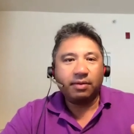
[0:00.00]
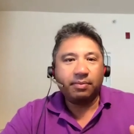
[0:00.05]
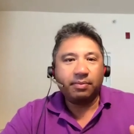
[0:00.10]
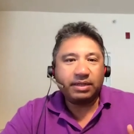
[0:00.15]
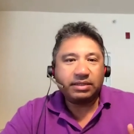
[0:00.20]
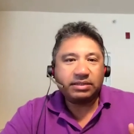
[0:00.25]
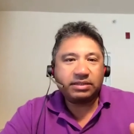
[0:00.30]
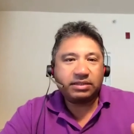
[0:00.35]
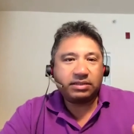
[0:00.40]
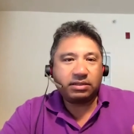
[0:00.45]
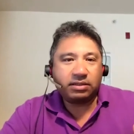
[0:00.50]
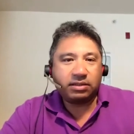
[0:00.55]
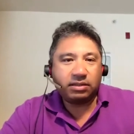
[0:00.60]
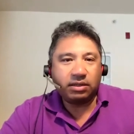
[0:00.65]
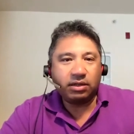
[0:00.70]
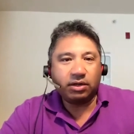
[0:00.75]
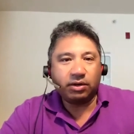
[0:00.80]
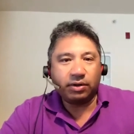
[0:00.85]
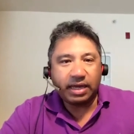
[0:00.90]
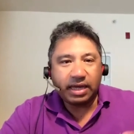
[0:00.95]
amidst,
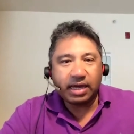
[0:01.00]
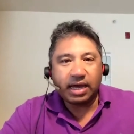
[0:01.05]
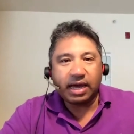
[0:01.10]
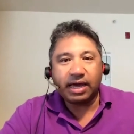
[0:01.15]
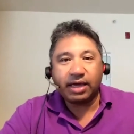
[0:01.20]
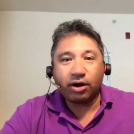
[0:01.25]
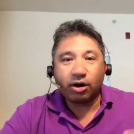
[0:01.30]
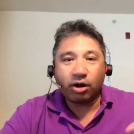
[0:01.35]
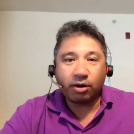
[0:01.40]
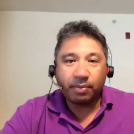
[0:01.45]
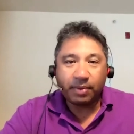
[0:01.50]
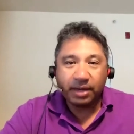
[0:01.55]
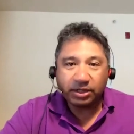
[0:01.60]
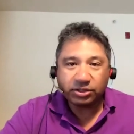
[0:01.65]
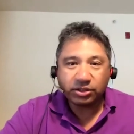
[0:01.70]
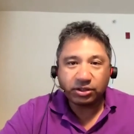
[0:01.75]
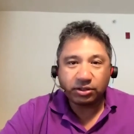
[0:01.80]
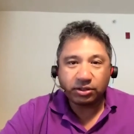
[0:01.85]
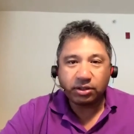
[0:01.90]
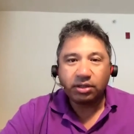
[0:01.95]
you know, AI and
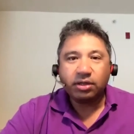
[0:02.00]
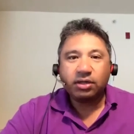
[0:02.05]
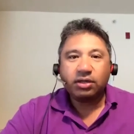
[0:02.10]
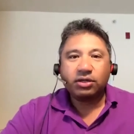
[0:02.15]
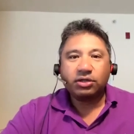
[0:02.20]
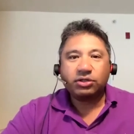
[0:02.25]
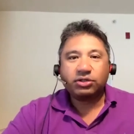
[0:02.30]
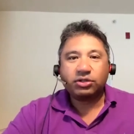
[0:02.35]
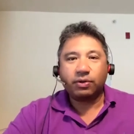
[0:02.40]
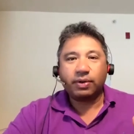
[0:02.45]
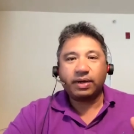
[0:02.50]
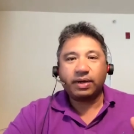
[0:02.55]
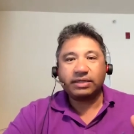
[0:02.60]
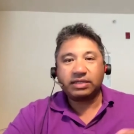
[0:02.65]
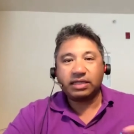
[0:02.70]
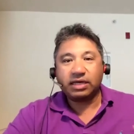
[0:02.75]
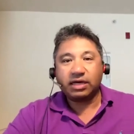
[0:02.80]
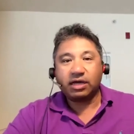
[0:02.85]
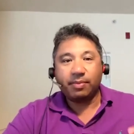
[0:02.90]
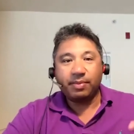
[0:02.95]
automation. So as
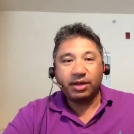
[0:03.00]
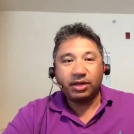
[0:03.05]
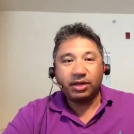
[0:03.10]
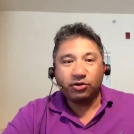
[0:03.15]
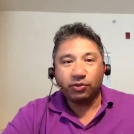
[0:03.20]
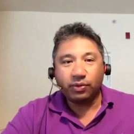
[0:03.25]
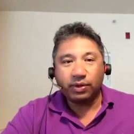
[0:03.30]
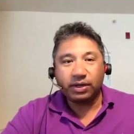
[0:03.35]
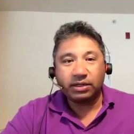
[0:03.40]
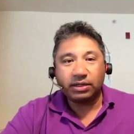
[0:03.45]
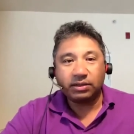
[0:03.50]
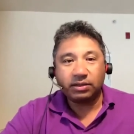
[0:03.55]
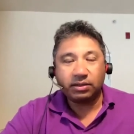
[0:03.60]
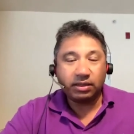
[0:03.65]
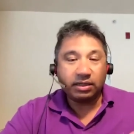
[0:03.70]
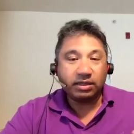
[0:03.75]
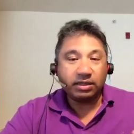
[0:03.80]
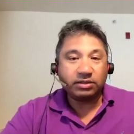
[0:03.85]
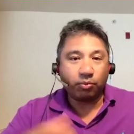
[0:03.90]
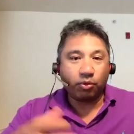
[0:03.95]
they come into it,
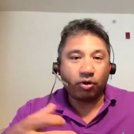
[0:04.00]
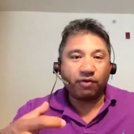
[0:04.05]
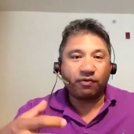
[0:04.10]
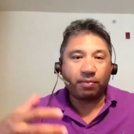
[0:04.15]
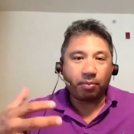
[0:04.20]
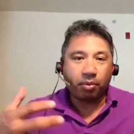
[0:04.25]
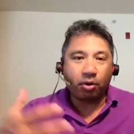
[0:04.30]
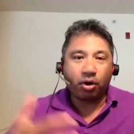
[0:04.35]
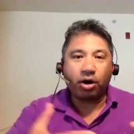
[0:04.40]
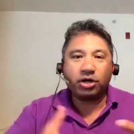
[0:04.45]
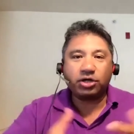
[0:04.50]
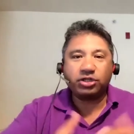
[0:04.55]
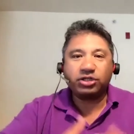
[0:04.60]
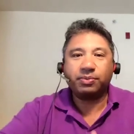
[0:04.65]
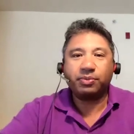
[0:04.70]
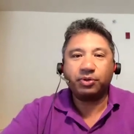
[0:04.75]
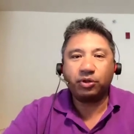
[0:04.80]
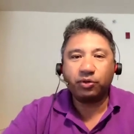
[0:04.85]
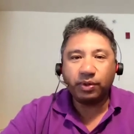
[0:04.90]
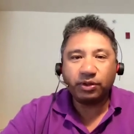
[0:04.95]
it's more of a
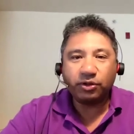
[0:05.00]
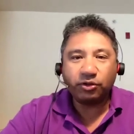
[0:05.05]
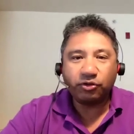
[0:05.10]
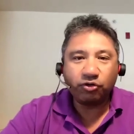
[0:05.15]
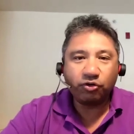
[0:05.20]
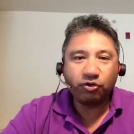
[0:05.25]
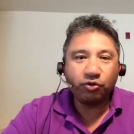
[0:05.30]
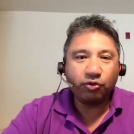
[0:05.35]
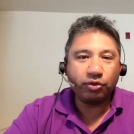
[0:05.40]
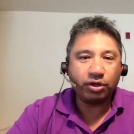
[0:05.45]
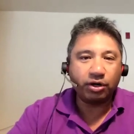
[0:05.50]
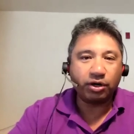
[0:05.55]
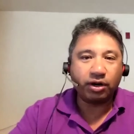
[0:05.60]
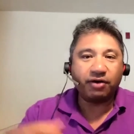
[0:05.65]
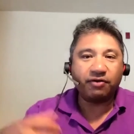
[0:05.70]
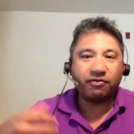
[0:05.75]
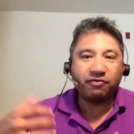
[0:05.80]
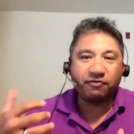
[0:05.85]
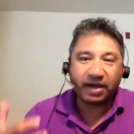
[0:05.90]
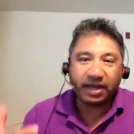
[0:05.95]
partnership between the two. You're
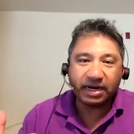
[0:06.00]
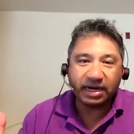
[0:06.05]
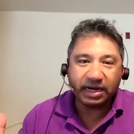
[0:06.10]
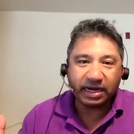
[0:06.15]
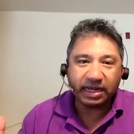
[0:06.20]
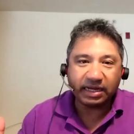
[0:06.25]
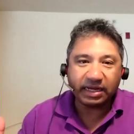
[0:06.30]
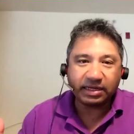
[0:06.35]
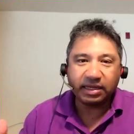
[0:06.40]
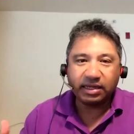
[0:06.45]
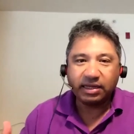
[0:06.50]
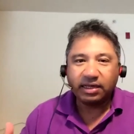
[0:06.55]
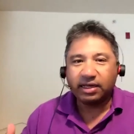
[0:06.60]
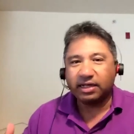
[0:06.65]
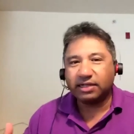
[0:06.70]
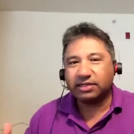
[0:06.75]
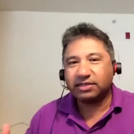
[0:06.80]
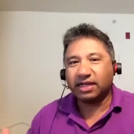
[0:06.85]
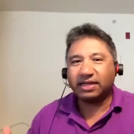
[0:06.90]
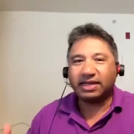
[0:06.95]
not fighting it.
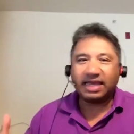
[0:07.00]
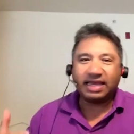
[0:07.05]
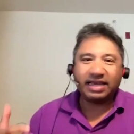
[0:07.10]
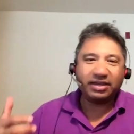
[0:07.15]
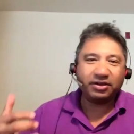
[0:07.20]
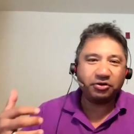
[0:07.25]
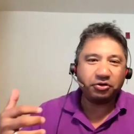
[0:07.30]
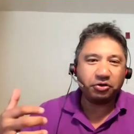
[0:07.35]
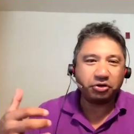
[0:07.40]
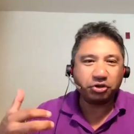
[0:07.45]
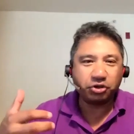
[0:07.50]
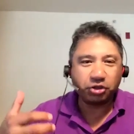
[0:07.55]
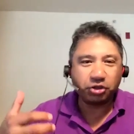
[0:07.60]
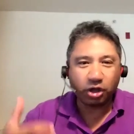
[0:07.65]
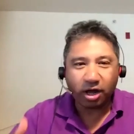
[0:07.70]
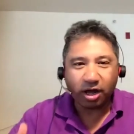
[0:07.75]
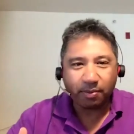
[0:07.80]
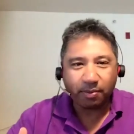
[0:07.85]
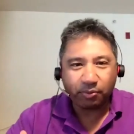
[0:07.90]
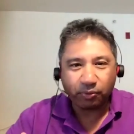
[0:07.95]
It's not taking your
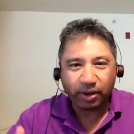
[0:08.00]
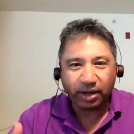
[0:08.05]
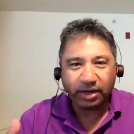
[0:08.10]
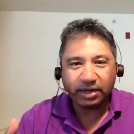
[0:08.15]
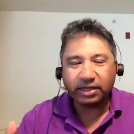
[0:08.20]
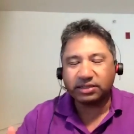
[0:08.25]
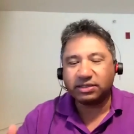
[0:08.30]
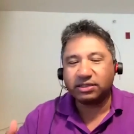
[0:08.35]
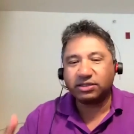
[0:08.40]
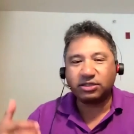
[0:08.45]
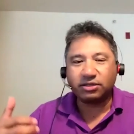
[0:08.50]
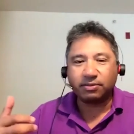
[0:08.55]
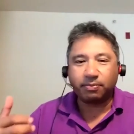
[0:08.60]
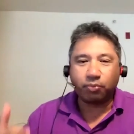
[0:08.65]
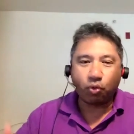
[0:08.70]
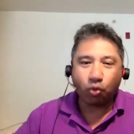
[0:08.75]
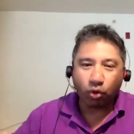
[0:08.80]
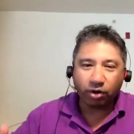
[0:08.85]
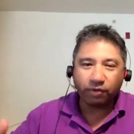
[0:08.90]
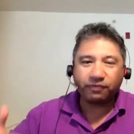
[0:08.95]
job, right? It's
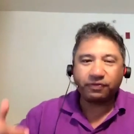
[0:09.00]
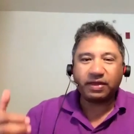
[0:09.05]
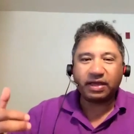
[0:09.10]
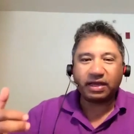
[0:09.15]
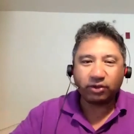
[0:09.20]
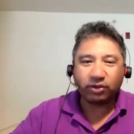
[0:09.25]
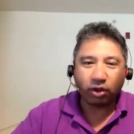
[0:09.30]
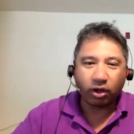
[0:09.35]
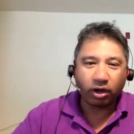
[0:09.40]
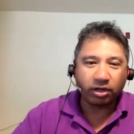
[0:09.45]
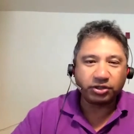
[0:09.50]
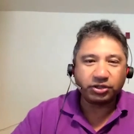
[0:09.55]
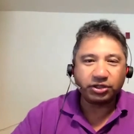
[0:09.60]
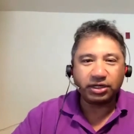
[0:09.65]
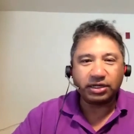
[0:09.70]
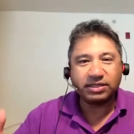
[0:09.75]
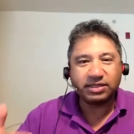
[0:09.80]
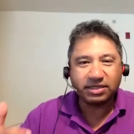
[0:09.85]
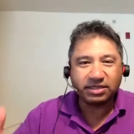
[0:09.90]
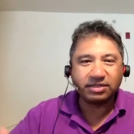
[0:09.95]
supportive technology
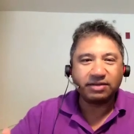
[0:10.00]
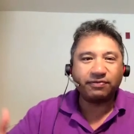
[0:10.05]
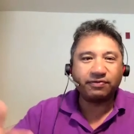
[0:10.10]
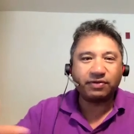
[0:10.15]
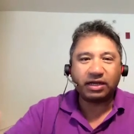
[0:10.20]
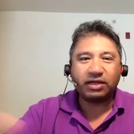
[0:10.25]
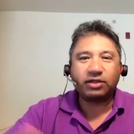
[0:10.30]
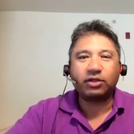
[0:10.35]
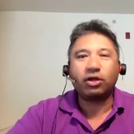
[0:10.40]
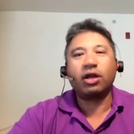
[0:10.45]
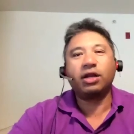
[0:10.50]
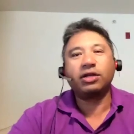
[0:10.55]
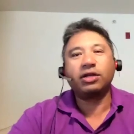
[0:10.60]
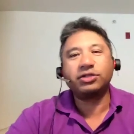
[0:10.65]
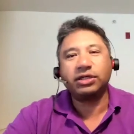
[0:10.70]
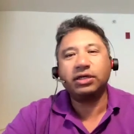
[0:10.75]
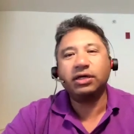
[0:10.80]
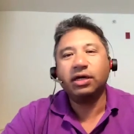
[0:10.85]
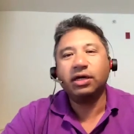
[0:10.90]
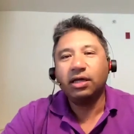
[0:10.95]
and assistive
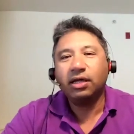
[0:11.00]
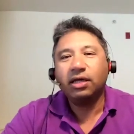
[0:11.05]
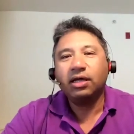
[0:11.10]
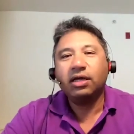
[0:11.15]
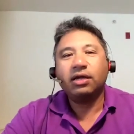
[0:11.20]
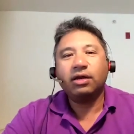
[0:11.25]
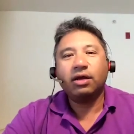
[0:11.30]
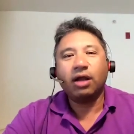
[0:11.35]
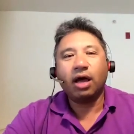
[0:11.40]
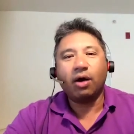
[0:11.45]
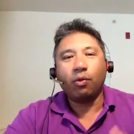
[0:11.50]
technology, right?